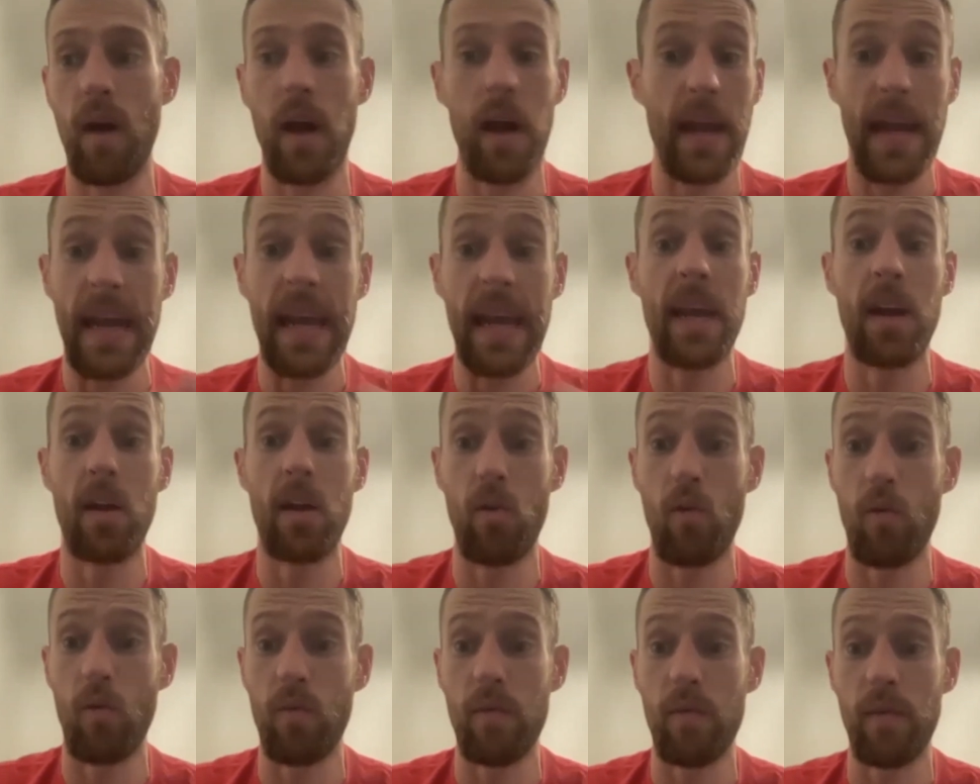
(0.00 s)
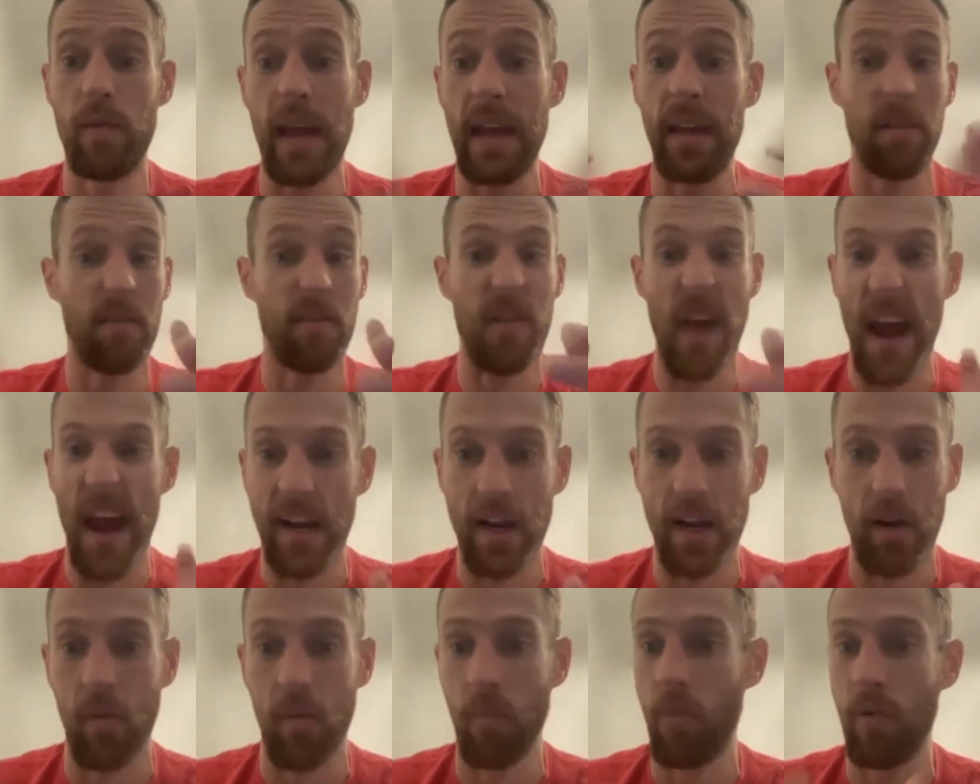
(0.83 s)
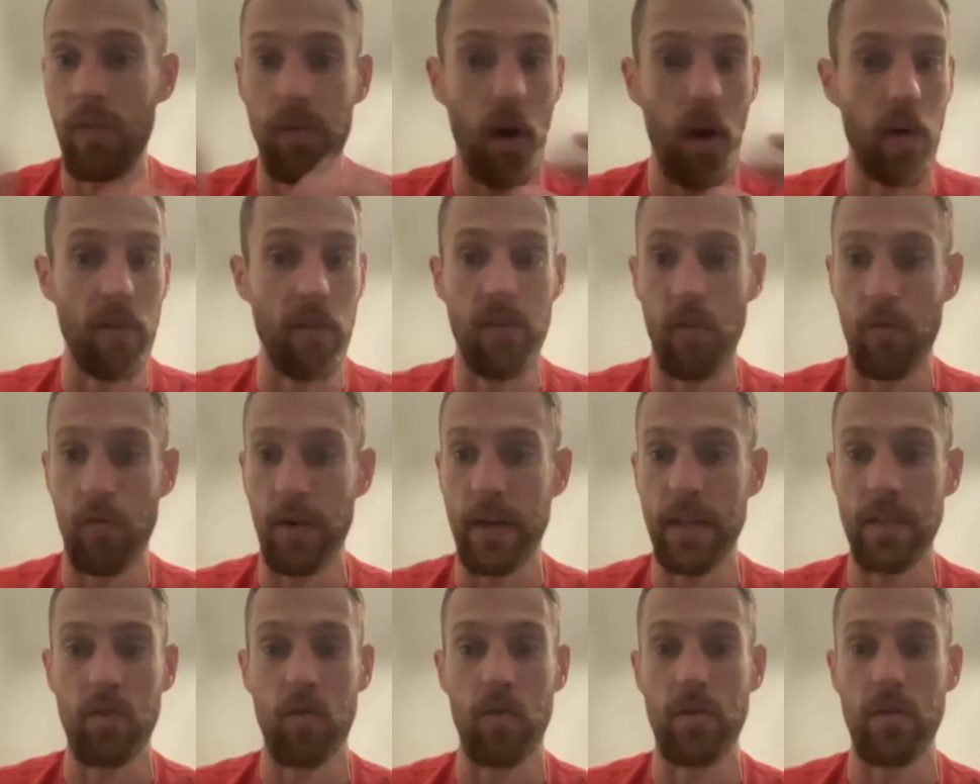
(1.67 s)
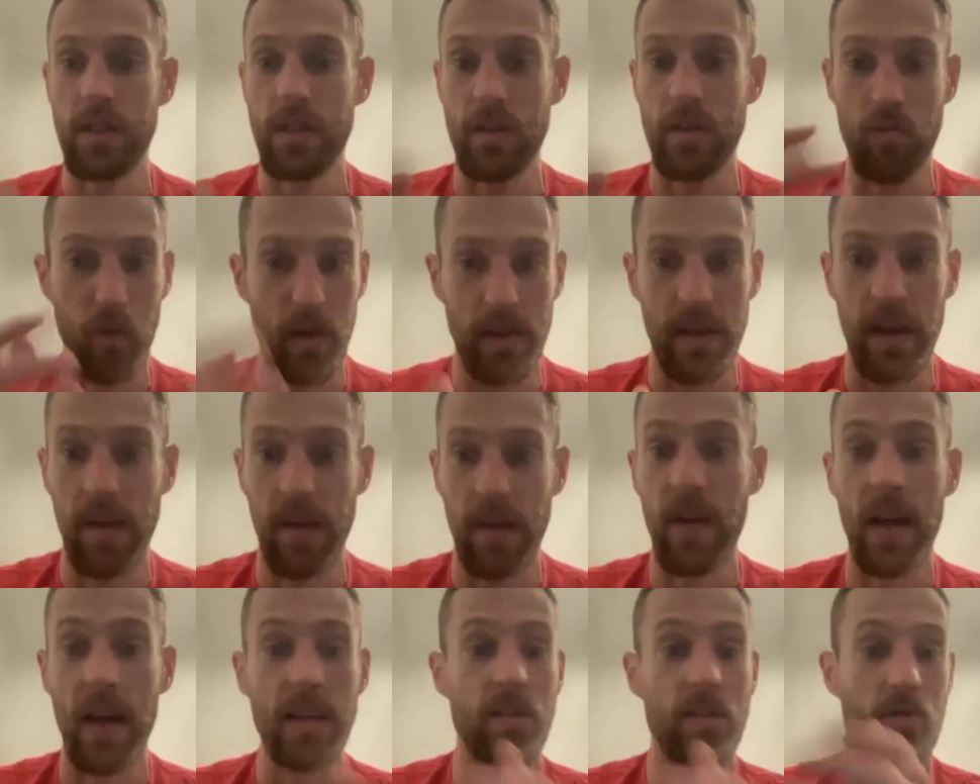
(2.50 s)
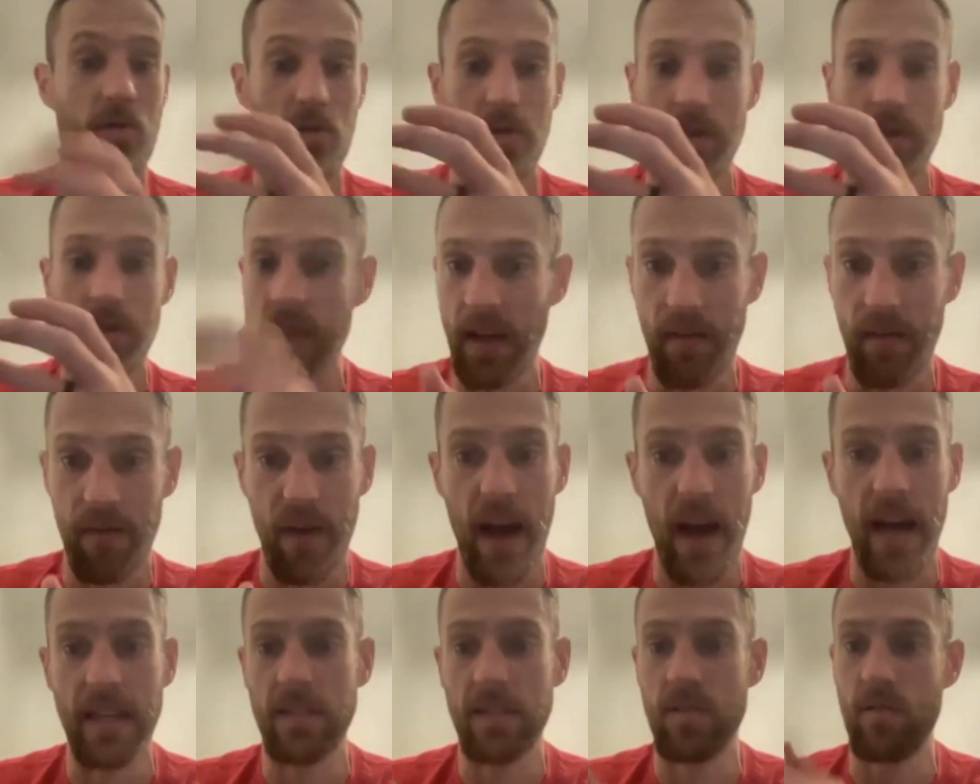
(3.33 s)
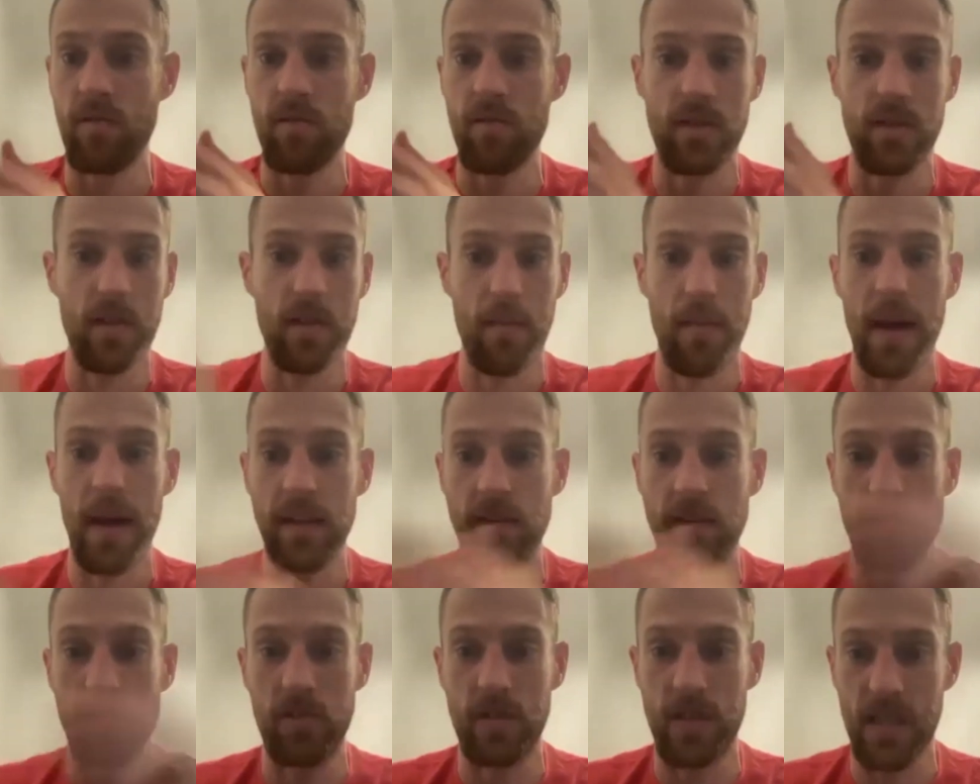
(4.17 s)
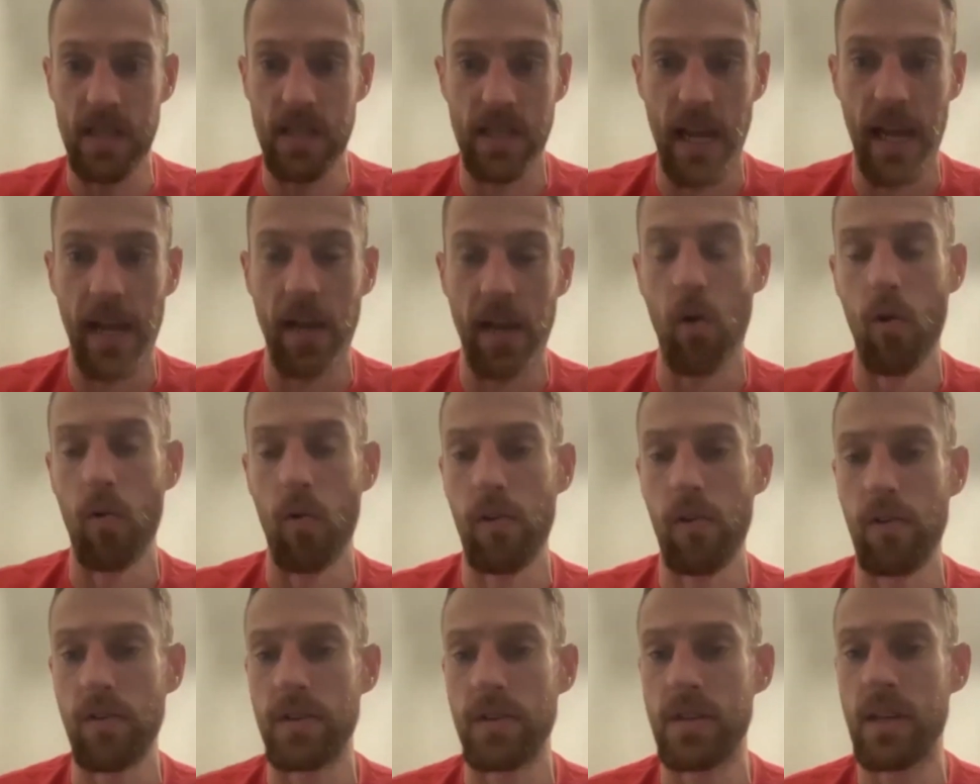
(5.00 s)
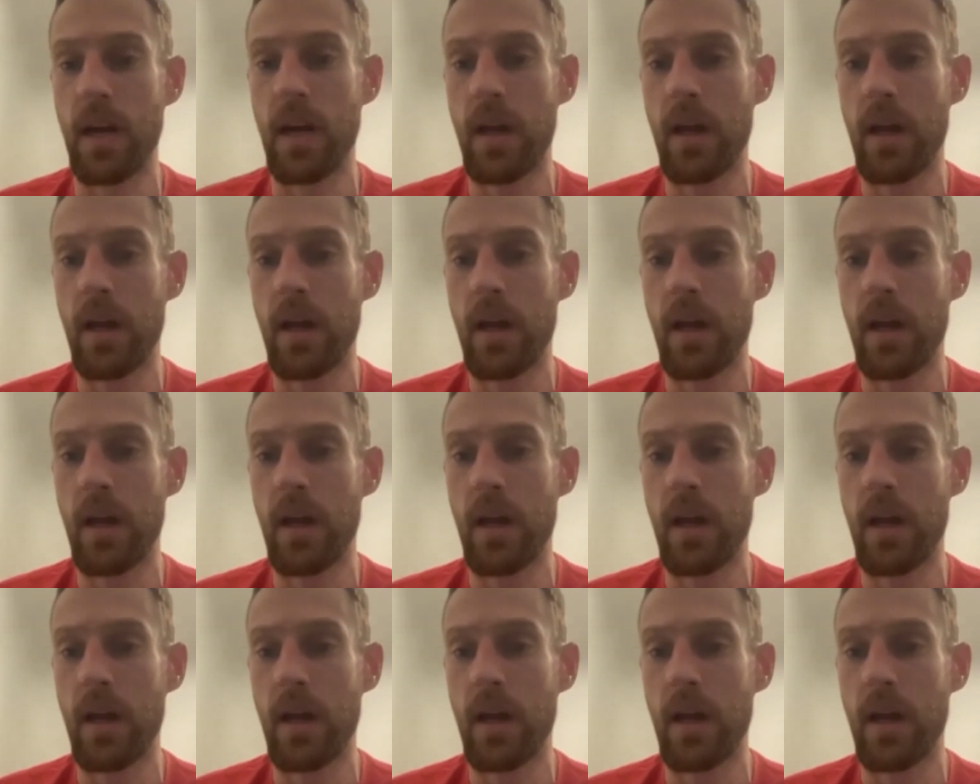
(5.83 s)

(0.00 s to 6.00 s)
here in a vacuum with all of the resources, with the investors, the advisors, the mentors, the stakeholders,